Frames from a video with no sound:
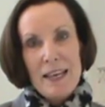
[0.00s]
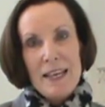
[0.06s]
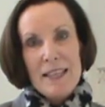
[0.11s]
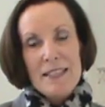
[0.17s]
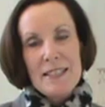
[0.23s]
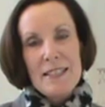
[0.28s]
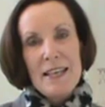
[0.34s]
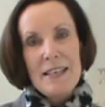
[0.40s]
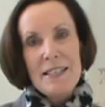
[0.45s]

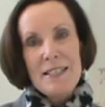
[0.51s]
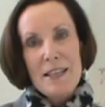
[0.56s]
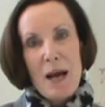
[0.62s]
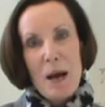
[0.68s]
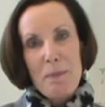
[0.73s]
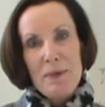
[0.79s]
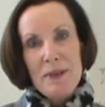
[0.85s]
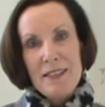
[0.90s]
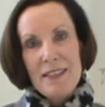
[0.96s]
Today's
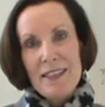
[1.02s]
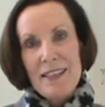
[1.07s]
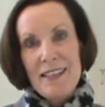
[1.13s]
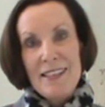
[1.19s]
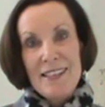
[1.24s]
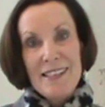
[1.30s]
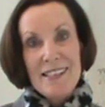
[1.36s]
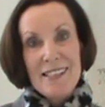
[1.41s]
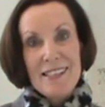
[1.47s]
topic
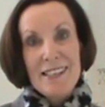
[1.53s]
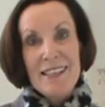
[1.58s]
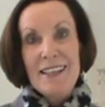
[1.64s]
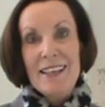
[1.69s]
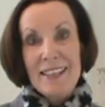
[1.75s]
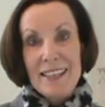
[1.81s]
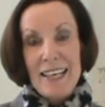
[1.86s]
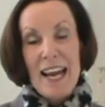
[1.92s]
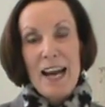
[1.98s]
is
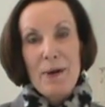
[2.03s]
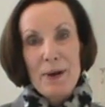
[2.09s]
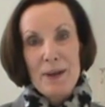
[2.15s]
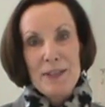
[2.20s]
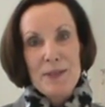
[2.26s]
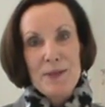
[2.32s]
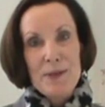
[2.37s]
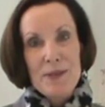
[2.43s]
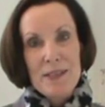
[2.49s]

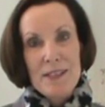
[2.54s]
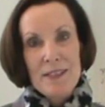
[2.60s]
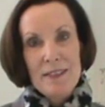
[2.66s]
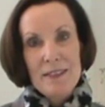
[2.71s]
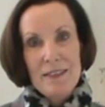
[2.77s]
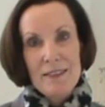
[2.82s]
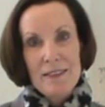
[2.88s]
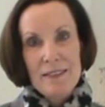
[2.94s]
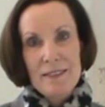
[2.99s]
characters.
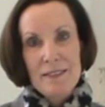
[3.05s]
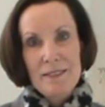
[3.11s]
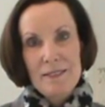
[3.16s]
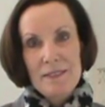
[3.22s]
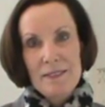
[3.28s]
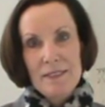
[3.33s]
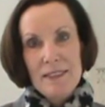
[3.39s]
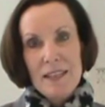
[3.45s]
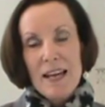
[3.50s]

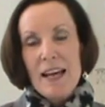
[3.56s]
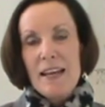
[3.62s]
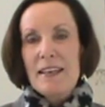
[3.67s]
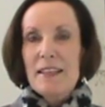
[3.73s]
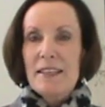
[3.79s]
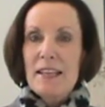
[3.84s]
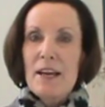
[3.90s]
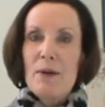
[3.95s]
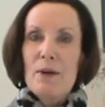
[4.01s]

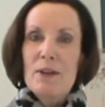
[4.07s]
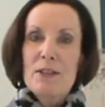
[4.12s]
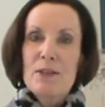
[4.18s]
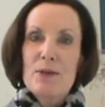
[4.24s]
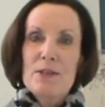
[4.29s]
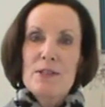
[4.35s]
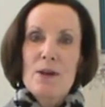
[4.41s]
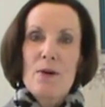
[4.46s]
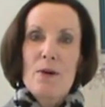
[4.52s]
Now,
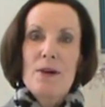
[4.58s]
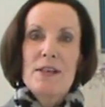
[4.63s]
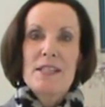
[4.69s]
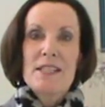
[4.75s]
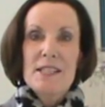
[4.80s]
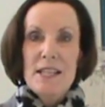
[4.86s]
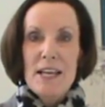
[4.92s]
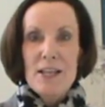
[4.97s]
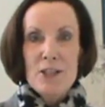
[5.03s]
characters are
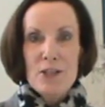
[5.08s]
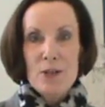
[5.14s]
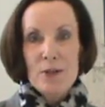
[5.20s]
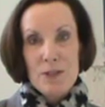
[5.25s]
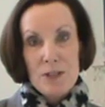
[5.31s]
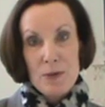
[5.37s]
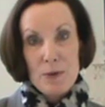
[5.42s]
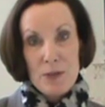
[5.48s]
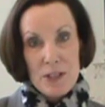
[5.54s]
essential
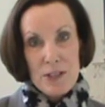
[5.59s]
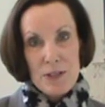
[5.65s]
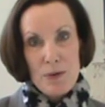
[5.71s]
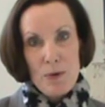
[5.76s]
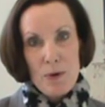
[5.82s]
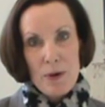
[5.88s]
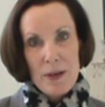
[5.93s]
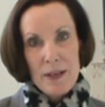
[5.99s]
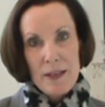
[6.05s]
to a
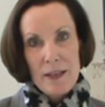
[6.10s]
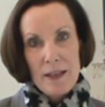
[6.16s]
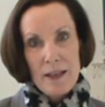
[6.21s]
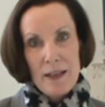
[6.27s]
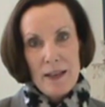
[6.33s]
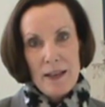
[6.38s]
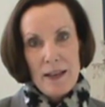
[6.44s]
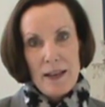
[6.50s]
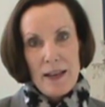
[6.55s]
story,
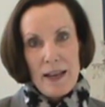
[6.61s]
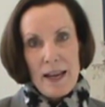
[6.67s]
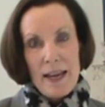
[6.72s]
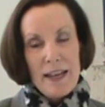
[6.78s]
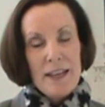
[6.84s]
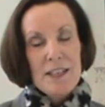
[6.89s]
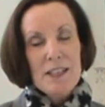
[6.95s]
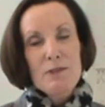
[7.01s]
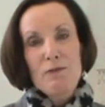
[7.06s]

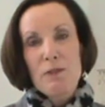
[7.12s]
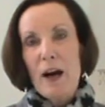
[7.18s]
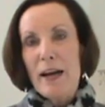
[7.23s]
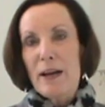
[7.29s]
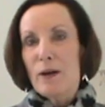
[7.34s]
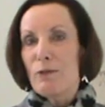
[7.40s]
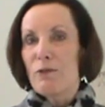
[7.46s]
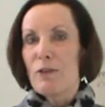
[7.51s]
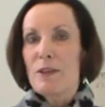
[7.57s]
and it's
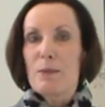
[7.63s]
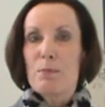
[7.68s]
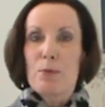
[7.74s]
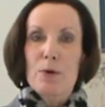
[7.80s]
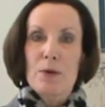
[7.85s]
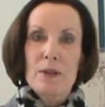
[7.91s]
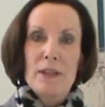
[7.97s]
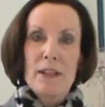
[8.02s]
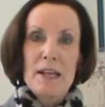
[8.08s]
vital for the
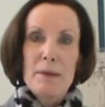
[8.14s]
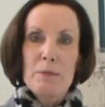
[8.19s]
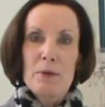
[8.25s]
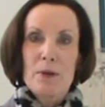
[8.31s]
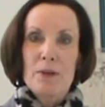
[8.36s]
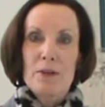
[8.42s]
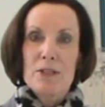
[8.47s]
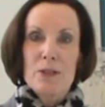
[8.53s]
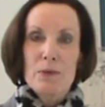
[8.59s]

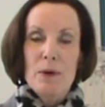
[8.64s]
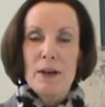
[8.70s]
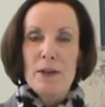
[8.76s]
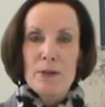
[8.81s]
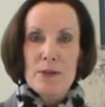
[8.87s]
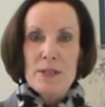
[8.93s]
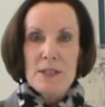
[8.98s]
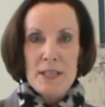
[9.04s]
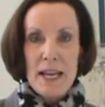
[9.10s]
proclaimer to
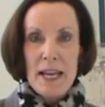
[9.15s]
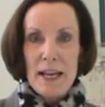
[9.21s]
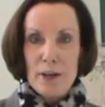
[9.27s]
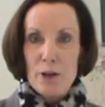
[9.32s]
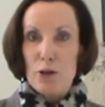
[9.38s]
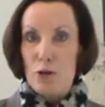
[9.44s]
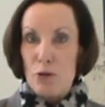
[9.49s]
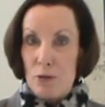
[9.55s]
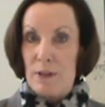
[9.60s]

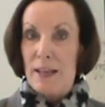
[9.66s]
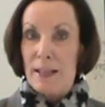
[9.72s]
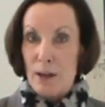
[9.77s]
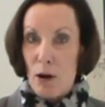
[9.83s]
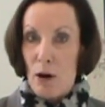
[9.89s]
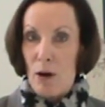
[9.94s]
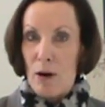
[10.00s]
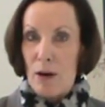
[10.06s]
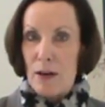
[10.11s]
understand who they
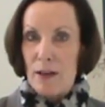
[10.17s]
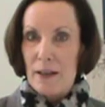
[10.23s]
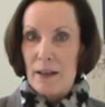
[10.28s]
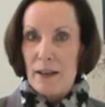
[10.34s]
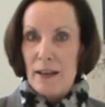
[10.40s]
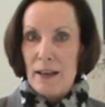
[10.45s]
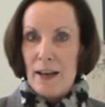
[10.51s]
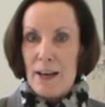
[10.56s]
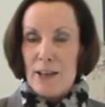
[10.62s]
are
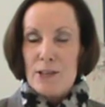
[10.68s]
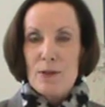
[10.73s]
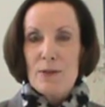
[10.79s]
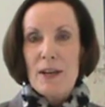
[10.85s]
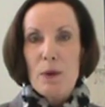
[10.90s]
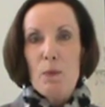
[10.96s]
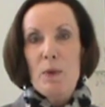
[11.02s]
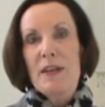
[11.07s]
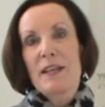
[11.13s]
so
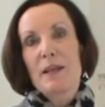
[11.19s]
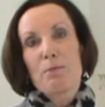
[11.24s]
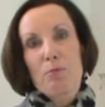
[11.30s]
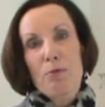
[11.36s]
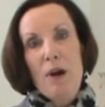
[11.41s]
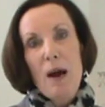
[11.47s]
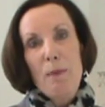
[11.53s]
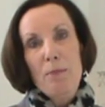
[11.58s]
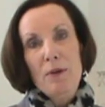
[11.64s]
that we can
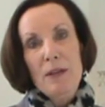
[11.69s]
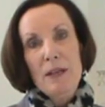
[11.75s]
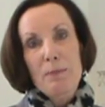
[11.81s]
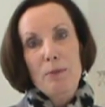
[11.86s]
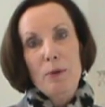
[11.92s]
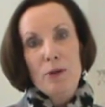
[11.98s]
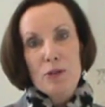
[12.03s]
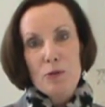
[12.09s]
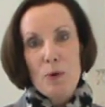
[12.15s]
properly
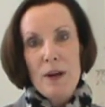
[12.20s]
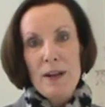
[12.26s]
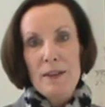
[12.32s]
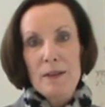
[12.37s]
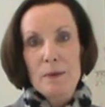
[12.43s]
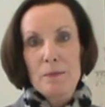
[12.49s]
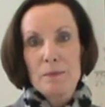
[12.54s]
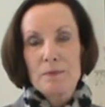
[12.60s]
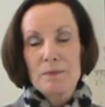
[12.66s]
portray them.